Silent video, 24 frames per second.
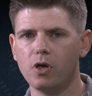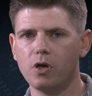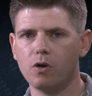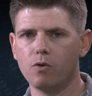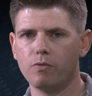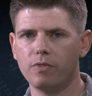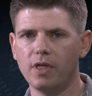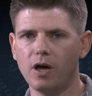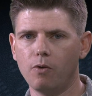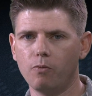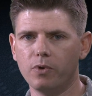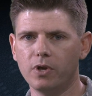
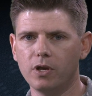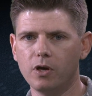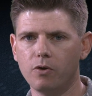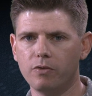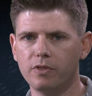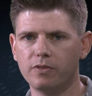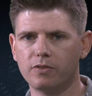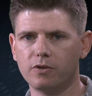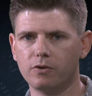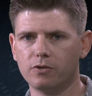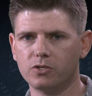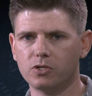Now, we know that
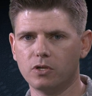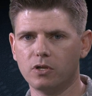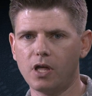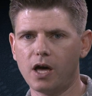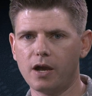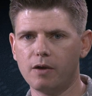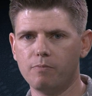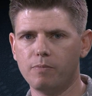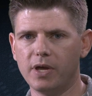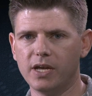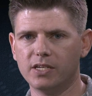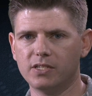there's a lot of
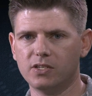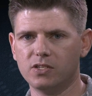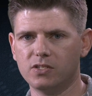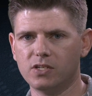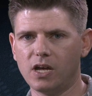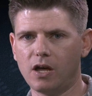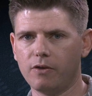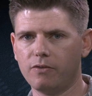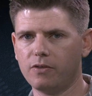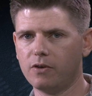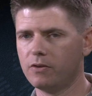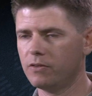bases
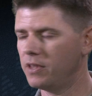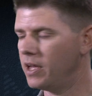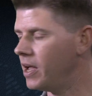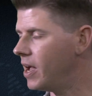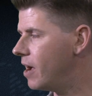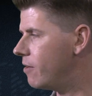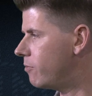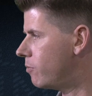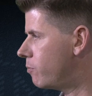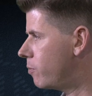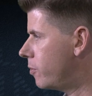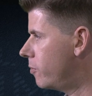out there that have
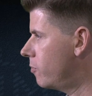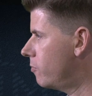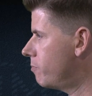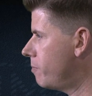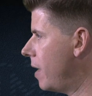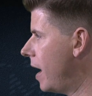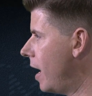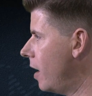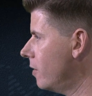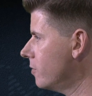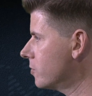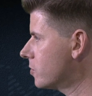approved
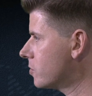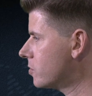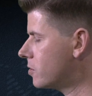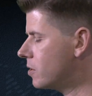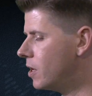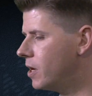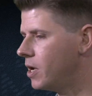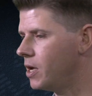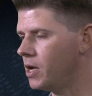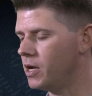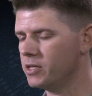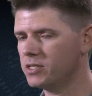PALs
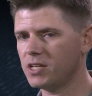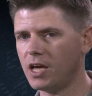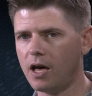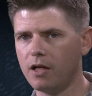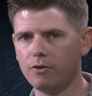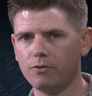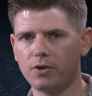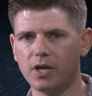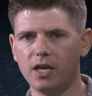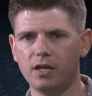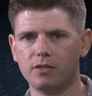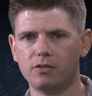to
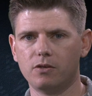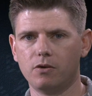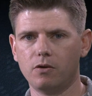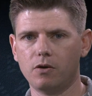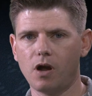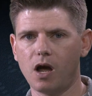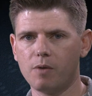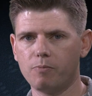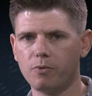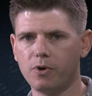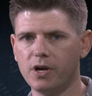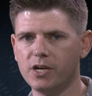allocate their
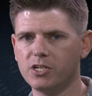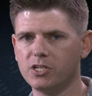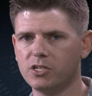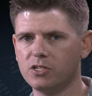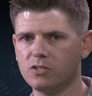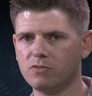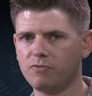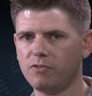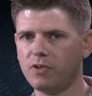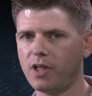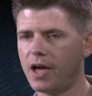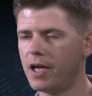operations
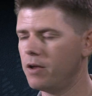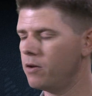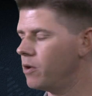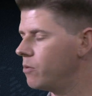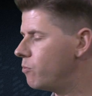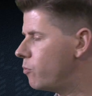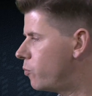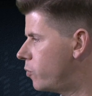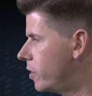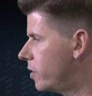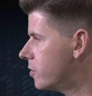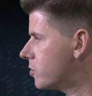flight
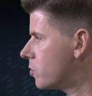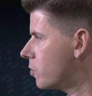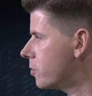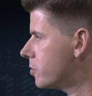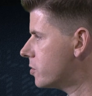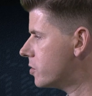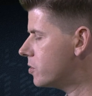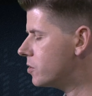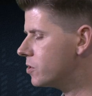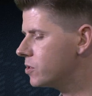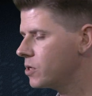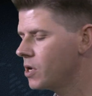
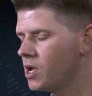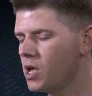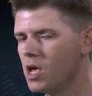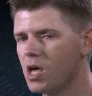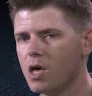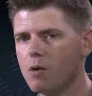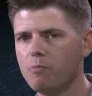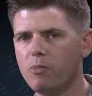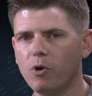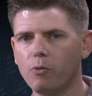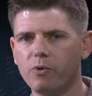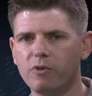resources,
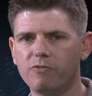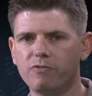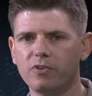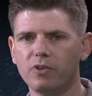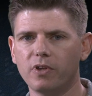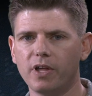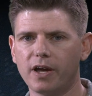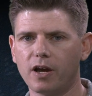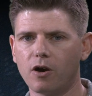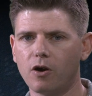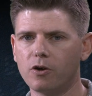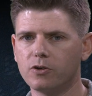but we feel
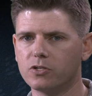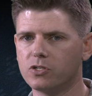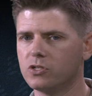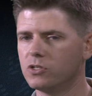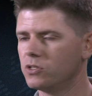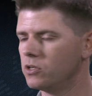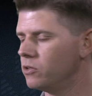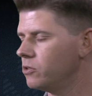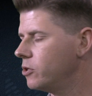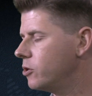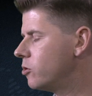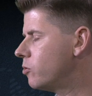like ours is a
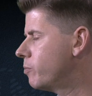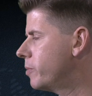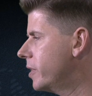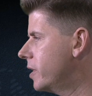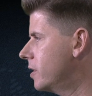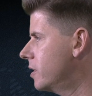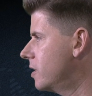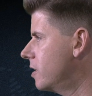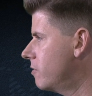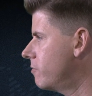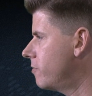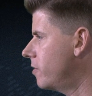little bit
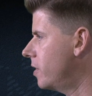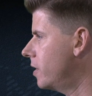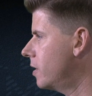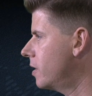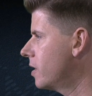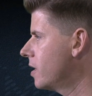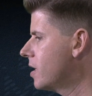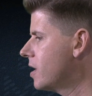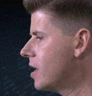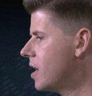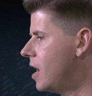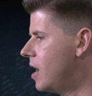different
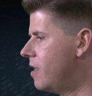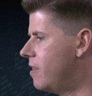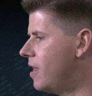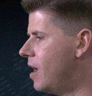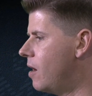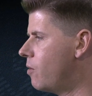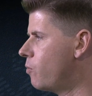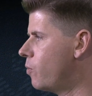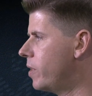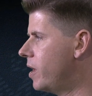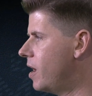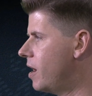in that
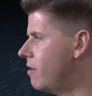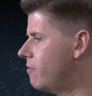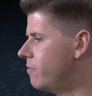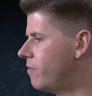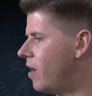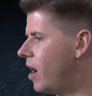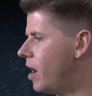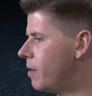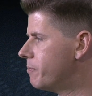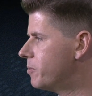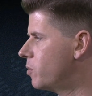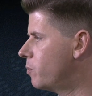we have
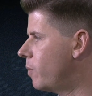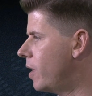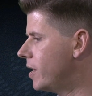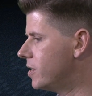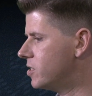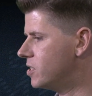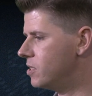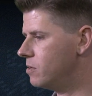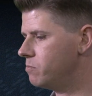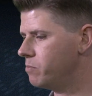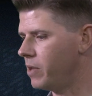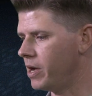optimized
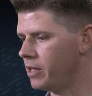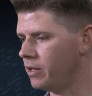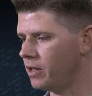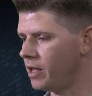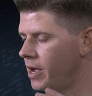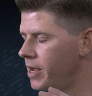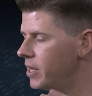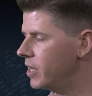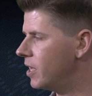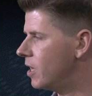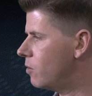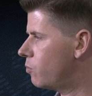it by
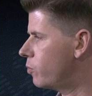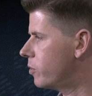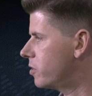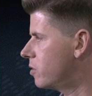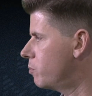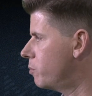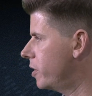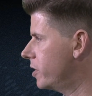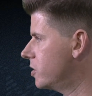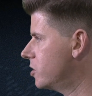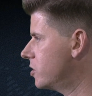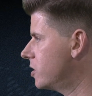lining it with the
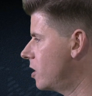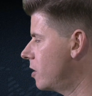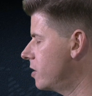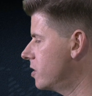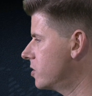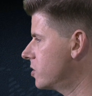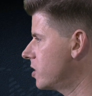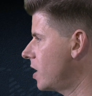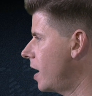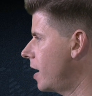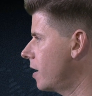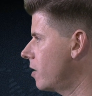budgetary
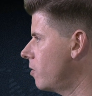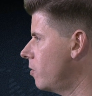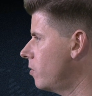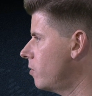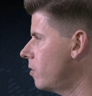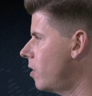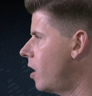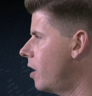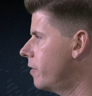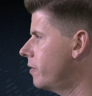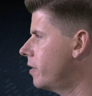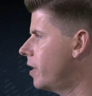cycle,
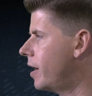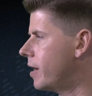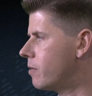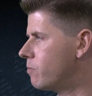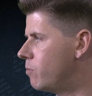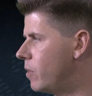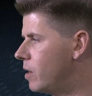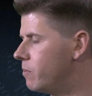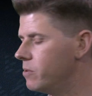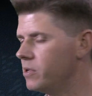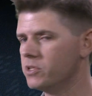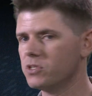unlike
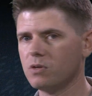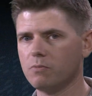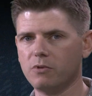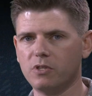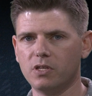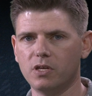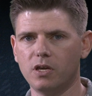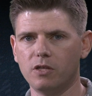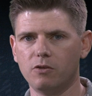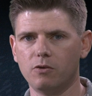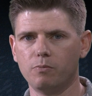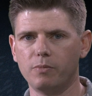maybe some of the
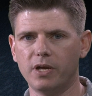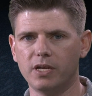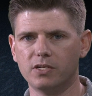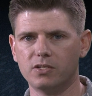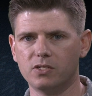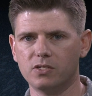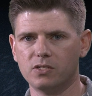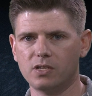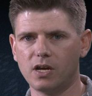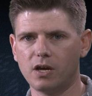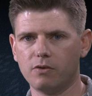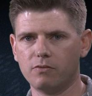other
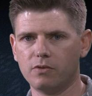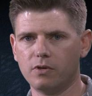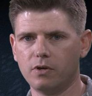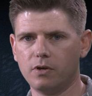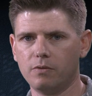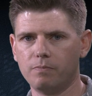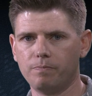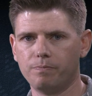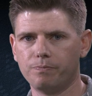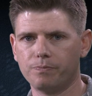bases out there.